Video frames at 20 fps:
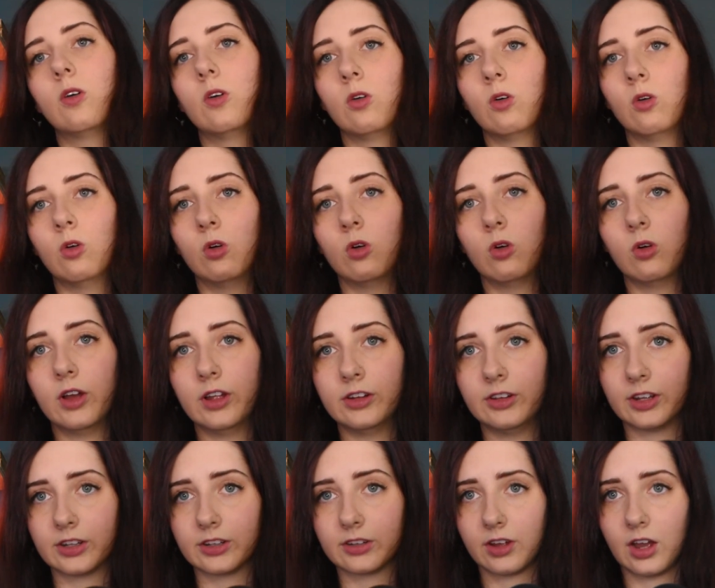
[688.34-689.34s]
or a
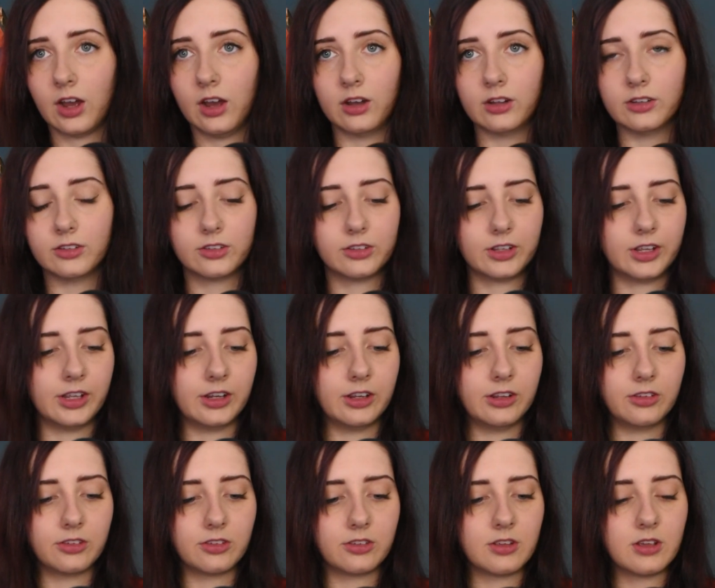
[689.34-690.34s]
deck of cards. It
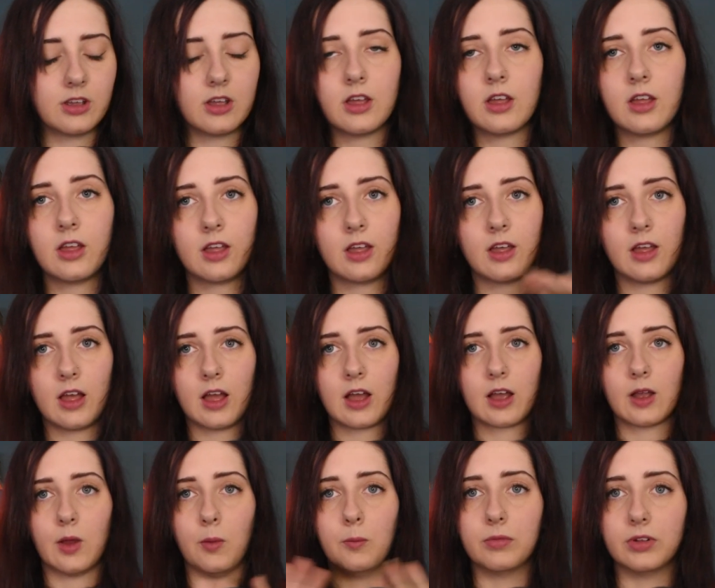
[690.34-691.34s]
is
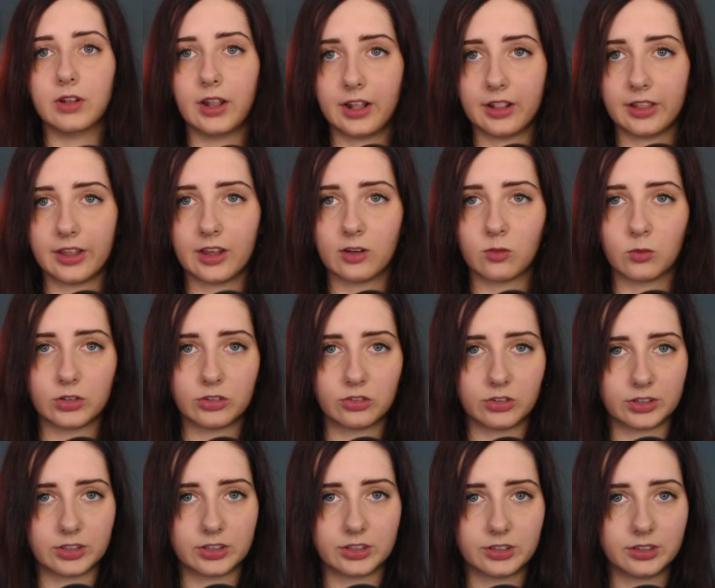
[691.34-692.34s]
completely
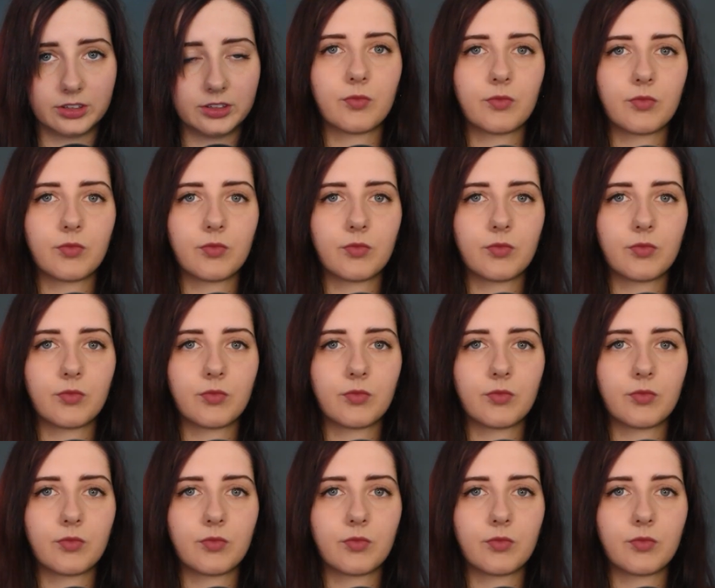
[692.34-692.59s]
unrestricted.